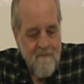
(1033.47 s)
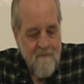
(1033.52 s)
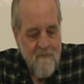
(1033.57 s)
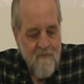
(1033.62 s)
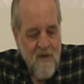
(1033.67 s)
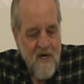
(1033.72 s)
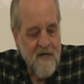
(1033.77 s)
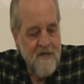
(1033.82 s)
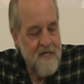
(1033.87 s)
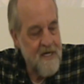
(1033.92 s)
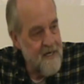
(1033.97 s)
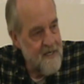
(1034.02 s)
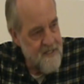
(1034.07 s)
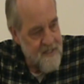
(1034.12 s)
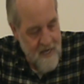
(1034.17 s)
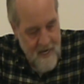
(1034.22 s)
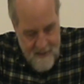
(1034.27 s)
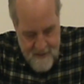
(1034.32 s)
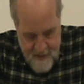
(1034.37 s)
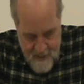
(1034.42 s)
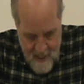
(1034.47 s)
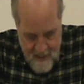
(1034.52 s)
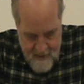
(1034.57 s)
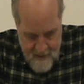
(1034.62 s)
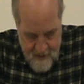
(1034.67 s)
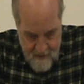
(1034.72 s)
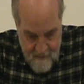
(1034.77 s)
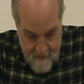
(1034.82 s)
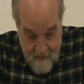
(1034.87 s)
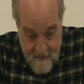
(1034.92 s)
Because in a sense,
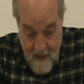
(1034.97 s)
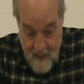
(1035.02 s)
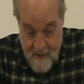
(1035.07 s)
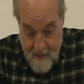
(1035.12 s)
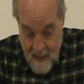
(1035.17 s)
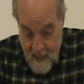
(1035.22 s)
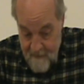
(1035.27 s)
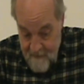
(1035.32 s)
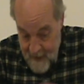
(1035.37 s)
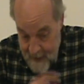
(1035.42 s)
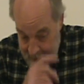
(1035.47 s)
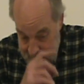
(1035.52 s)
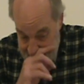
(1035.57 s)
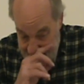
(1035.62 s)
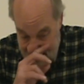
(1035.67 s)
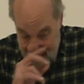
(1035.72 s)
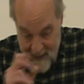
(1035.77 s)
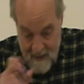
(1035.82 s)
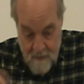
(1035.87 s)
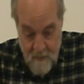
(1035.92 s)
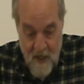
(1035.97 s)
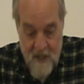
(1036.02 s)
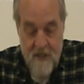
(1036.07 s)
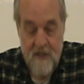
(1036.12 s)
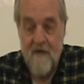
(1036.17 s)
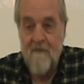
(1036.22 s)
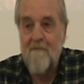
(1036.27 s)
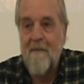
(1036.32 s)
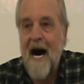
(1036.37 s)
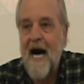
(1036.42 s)
thanksgiving is an expression
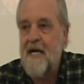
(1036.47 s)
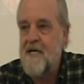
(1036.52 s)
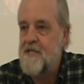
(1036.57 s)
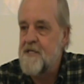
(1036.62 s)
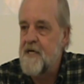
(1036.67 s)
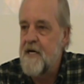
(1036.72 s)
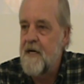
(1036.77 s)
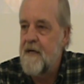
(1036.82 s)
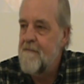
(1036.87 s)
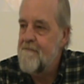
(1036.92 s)
of modesty.